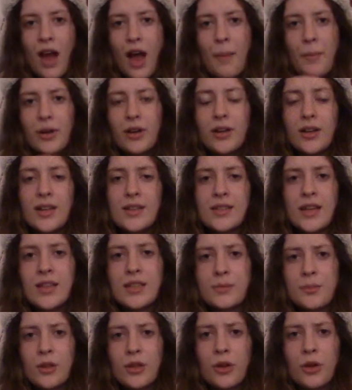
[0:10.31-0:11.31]
Americans
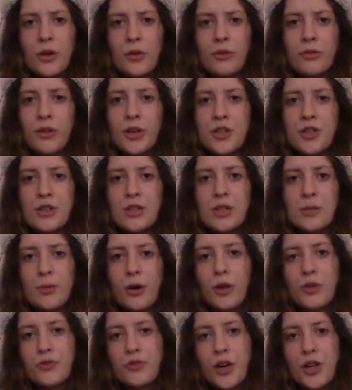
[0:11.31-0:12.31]
ask me a lot of questions
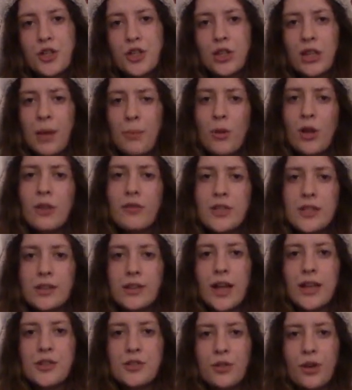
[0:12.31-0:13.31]
about Russia and I'm always
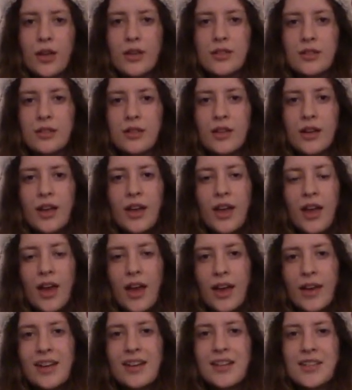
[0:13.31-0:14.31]
glad to answer.
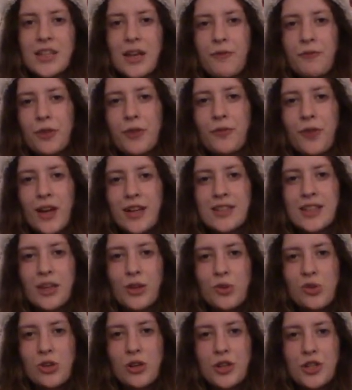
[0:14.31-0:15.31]
Here are some fun facts I
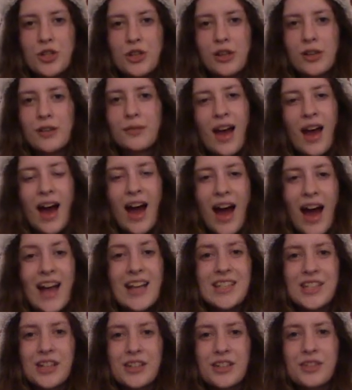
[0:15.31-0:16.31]
usually share.
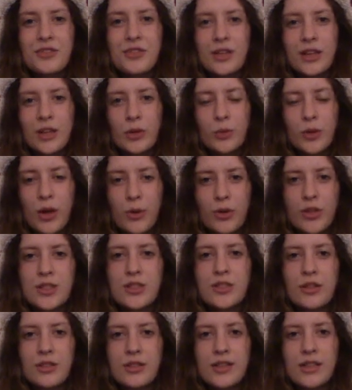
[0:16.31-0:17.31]
I started drinking when I was
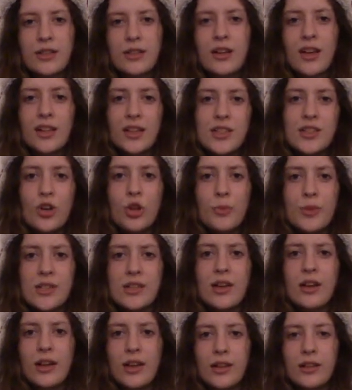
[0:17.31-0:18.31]
13 and it's
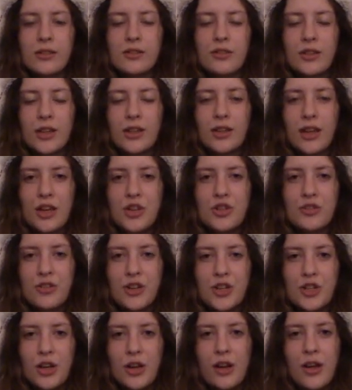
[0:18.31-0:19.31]
almost illegal drinking age in
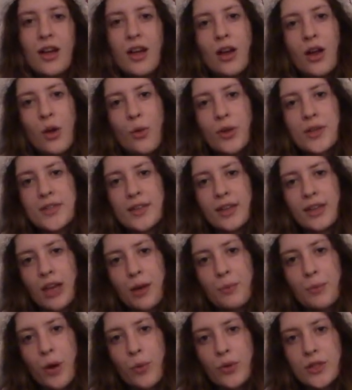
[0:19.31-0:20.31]
Russia. Once a
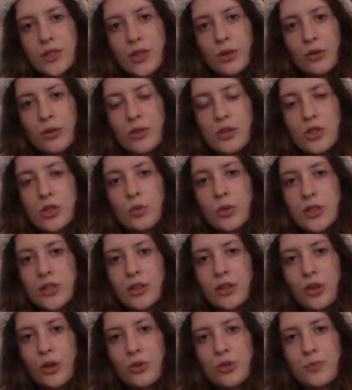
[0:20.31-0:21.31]
camp I was going to was
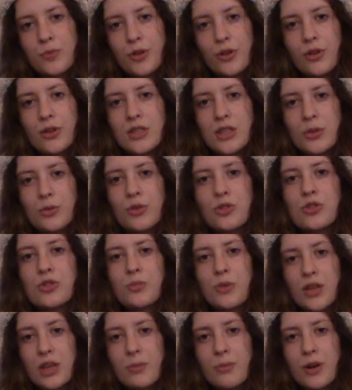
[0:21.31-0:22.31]
closed because there was too
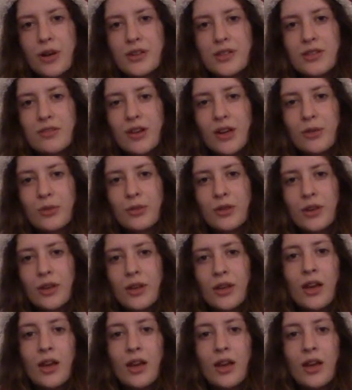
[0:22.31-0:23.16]
many bears around.